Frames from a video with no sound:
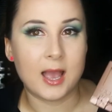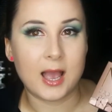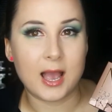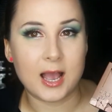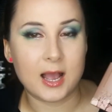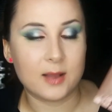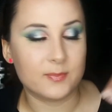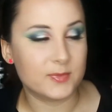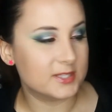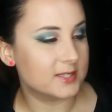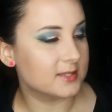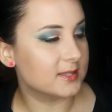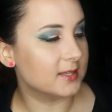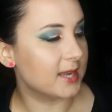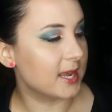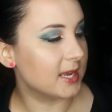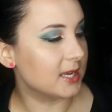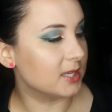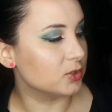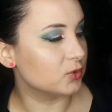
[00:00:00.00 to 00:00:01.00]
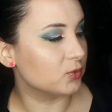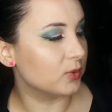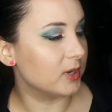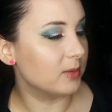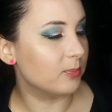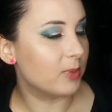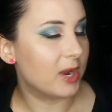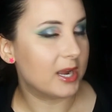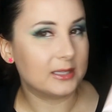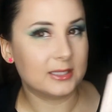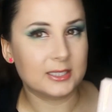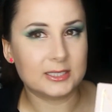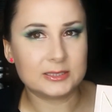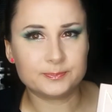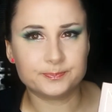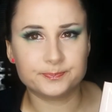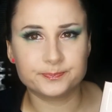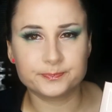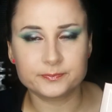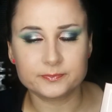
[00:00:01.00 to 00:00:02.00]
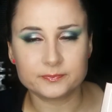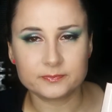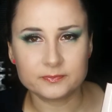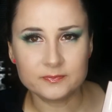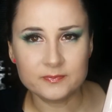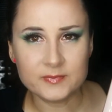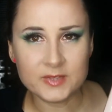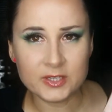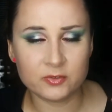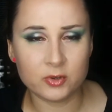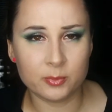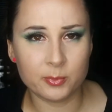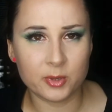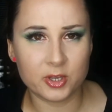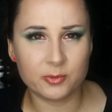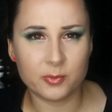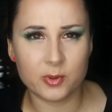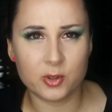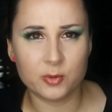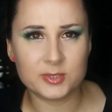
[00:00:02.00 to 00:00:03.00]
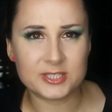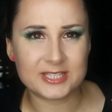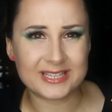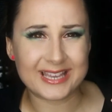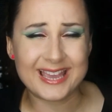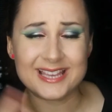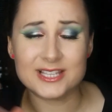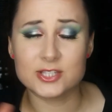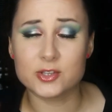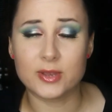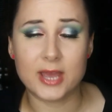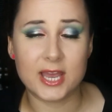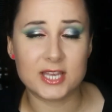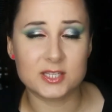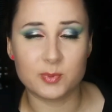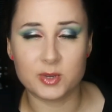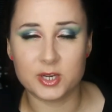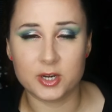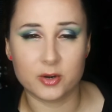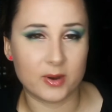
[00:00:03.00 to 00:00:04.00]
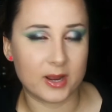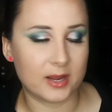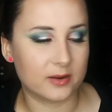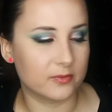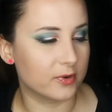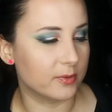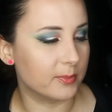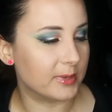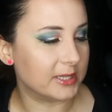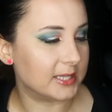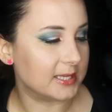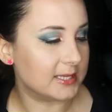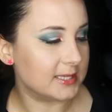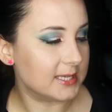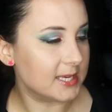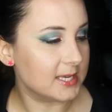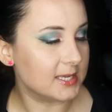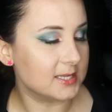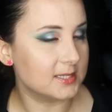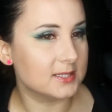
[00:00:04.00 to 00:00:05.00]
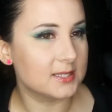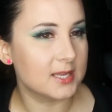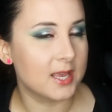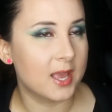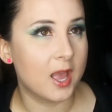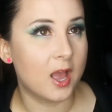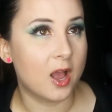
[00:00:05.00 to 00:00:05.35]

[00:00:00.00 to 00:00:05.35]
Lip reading: This is the Naked 3 palette from Urban Decay, so it has been around for a million years.